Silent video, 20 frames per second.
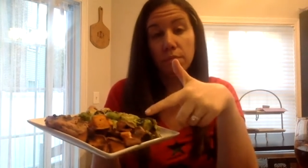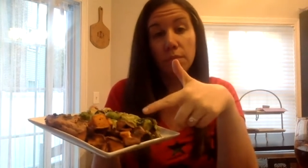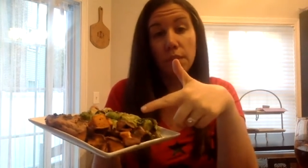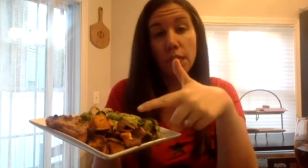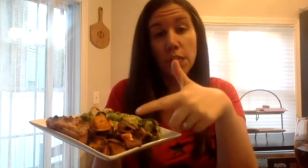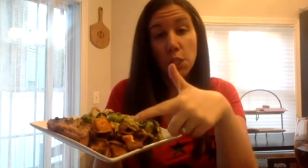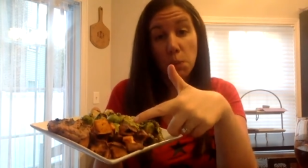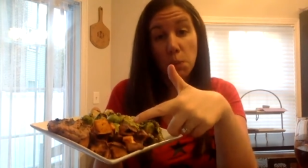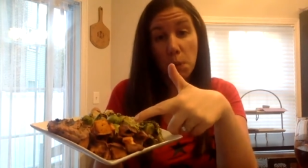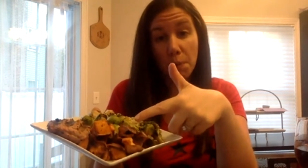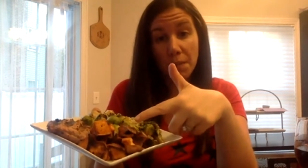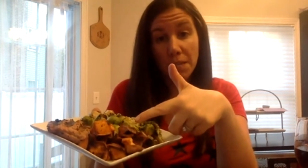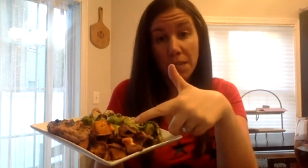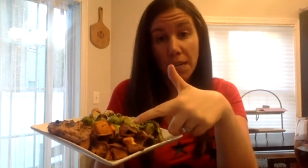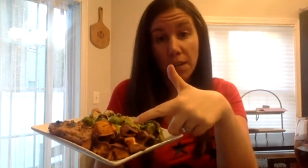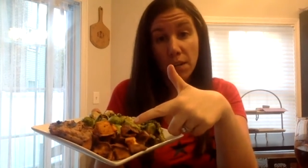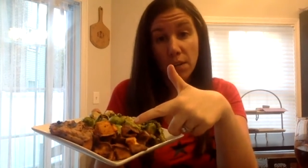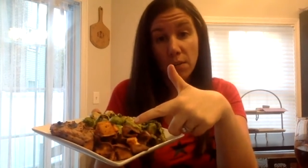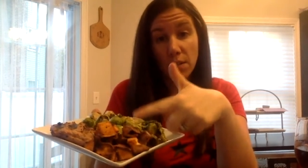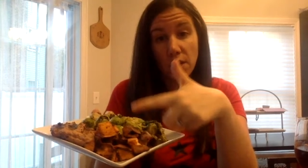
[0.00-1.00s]
Sweet
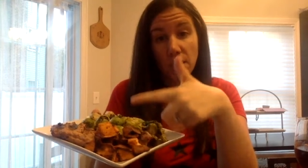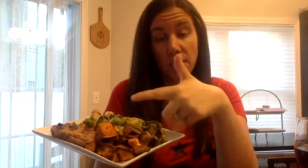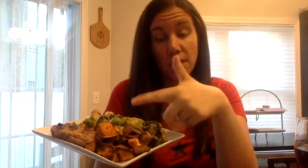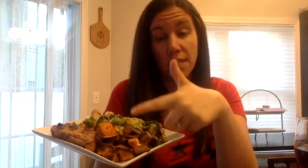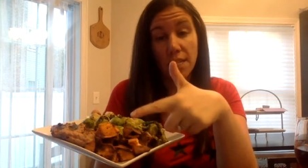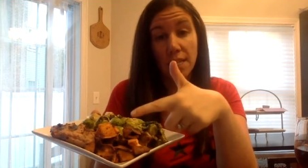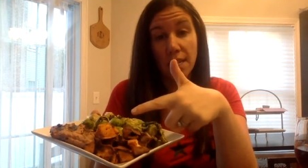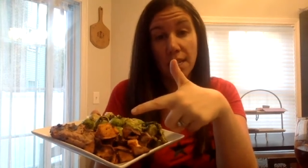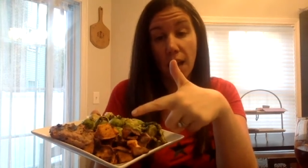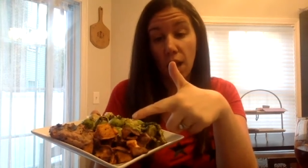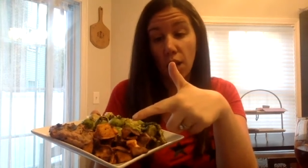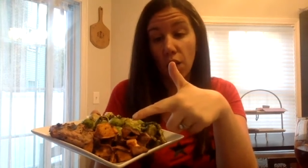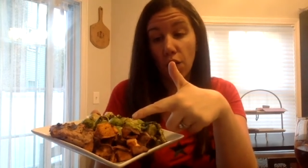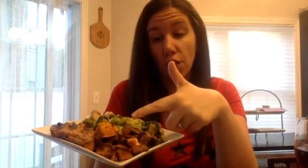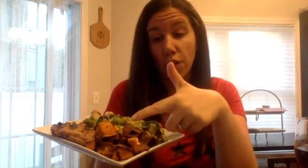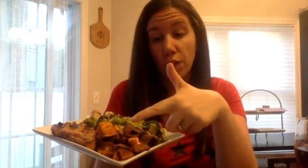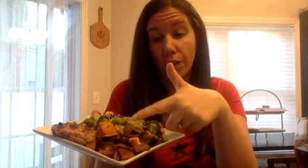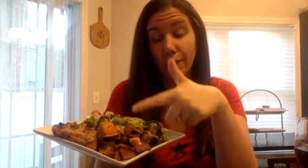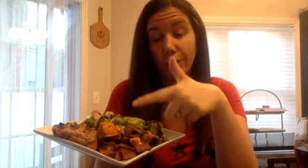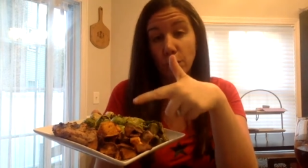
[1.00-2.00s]
potatoes. This is a yellow
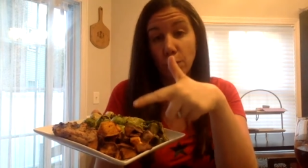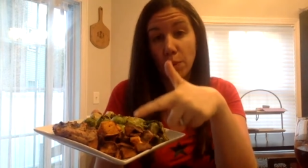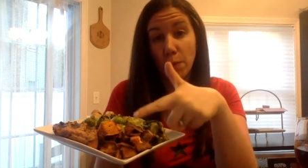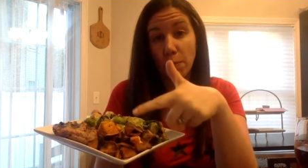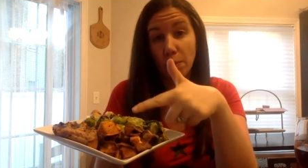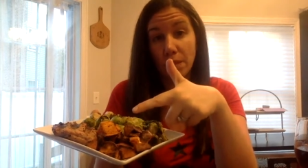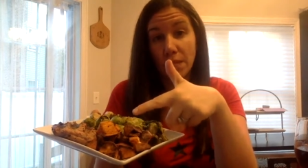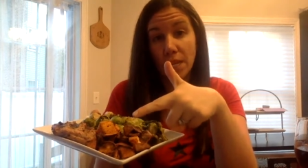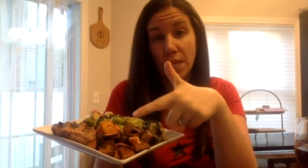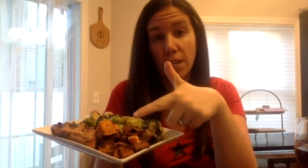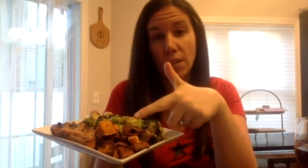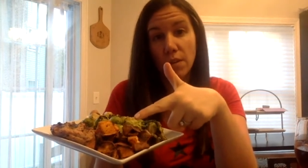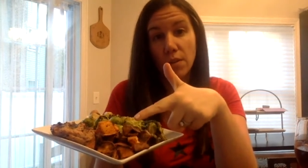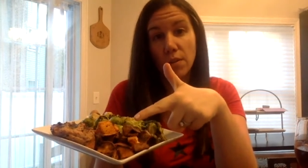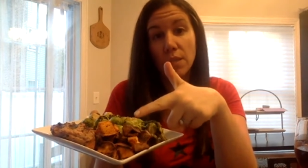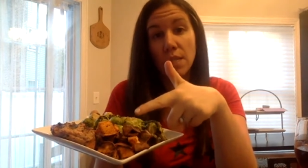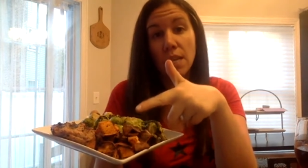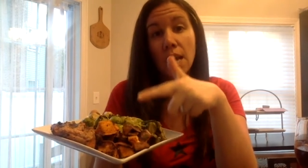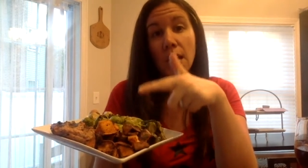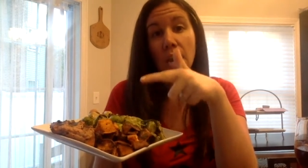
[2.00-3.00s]
full of sweet
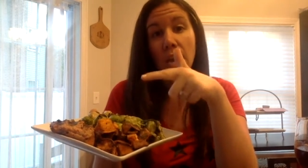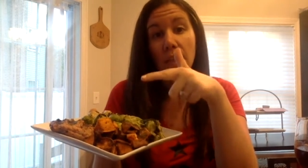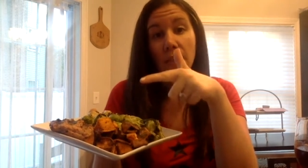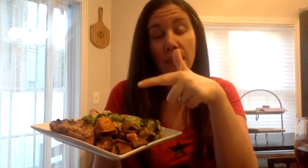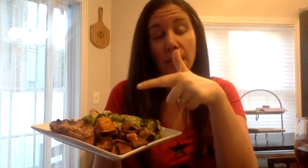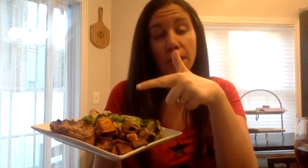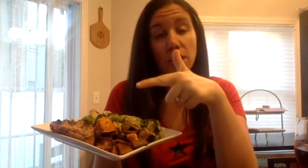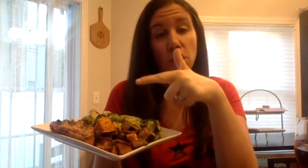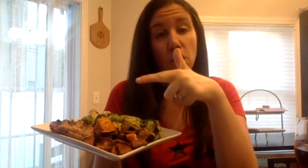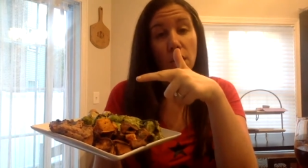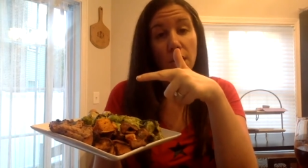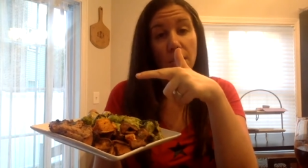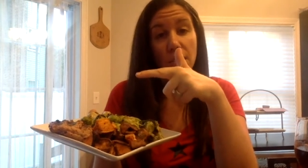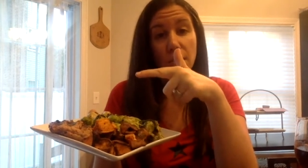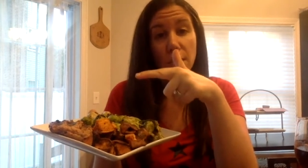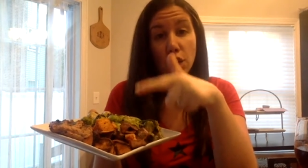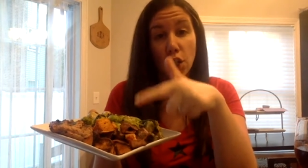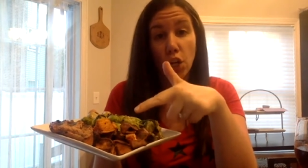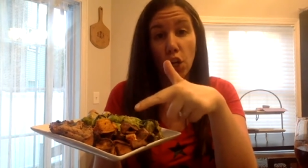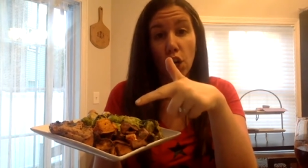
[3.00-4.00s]
potatoes that I tossed
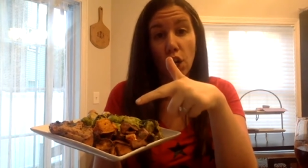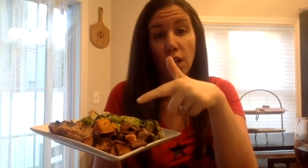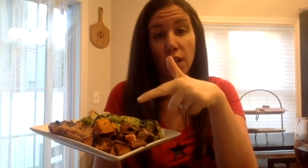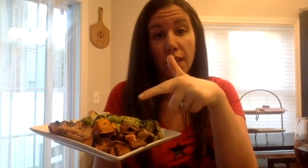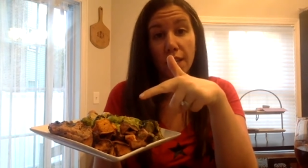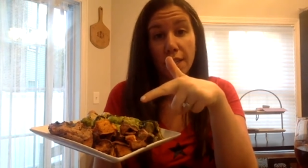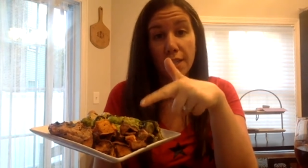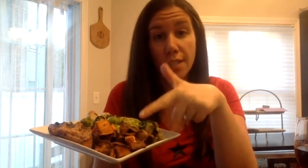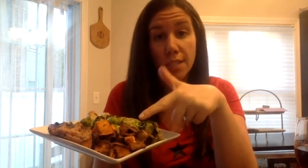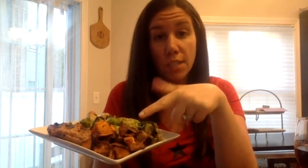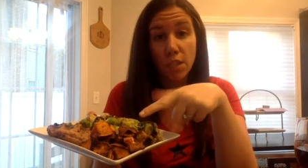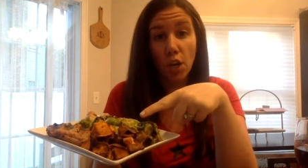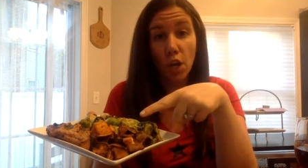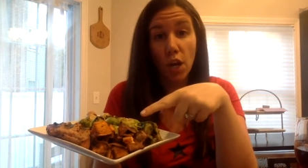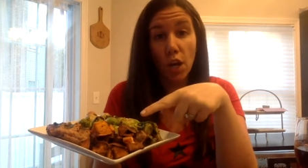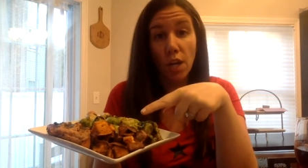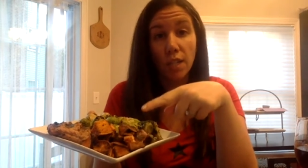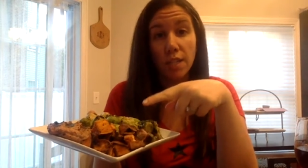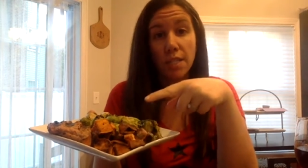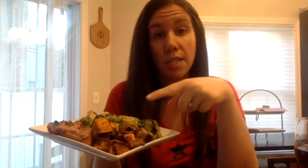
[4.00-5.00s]
in garlic,
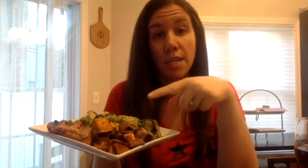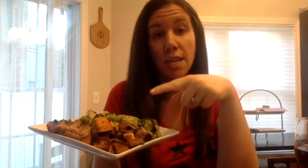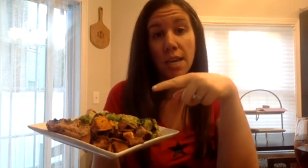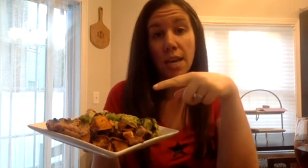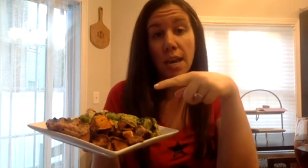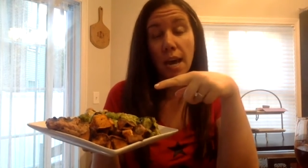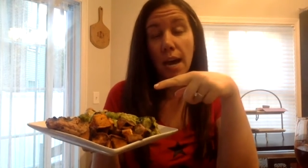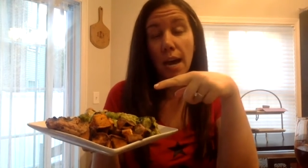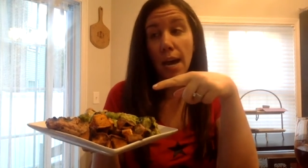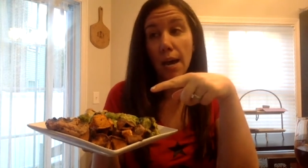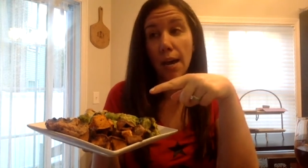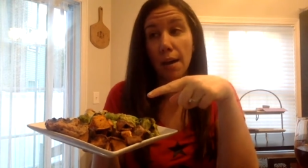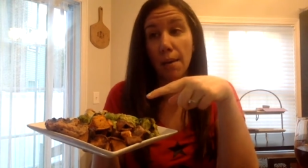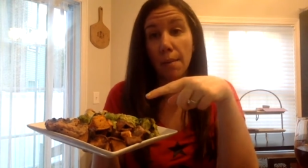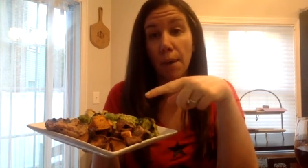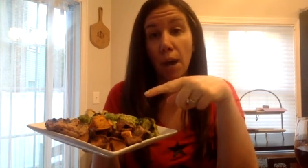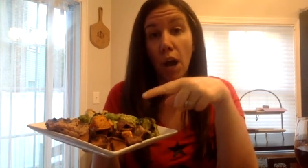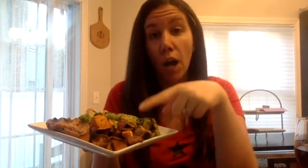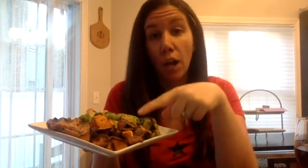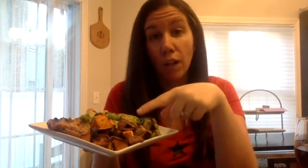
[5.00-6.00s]
salt,
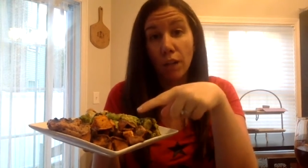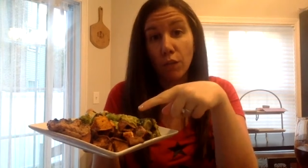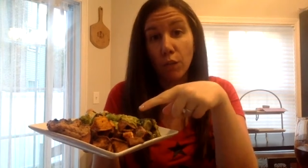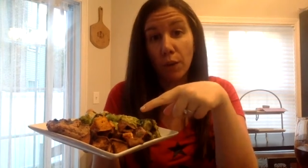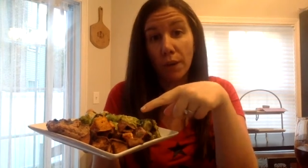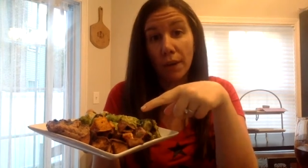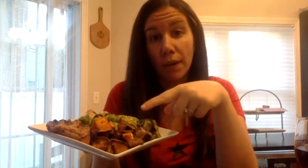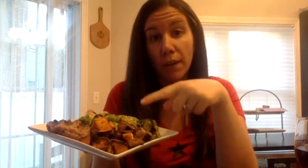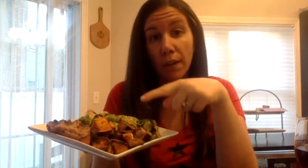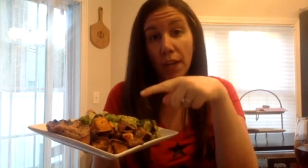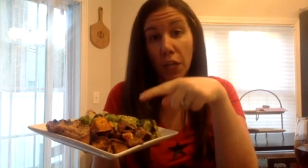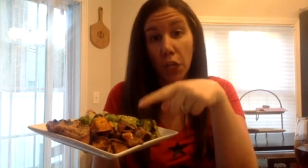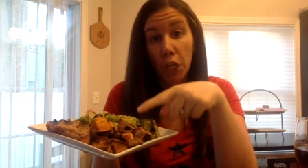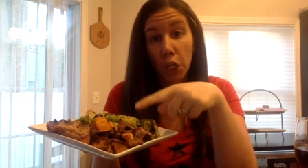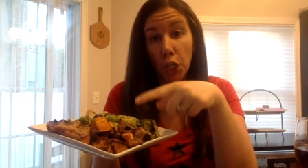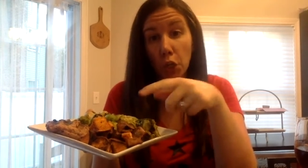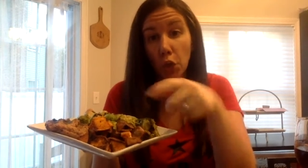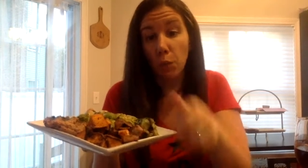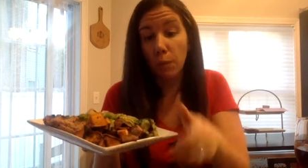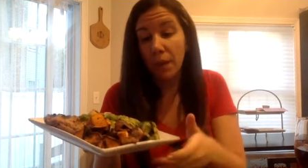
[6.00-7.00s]
olive oil, and
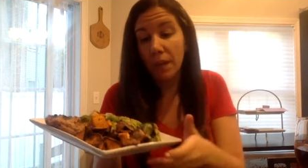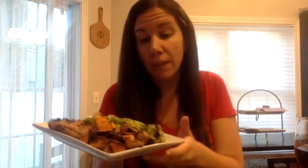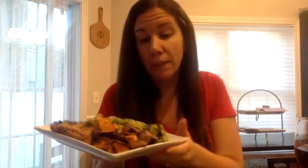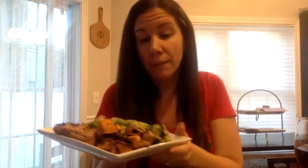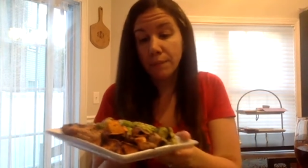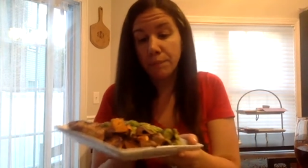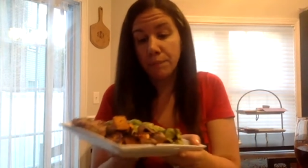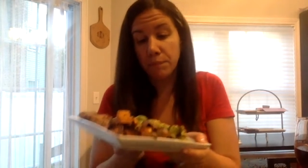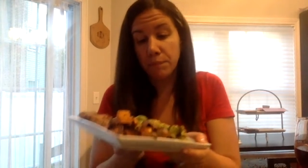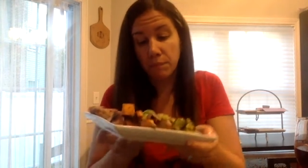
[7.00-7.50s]
cumin.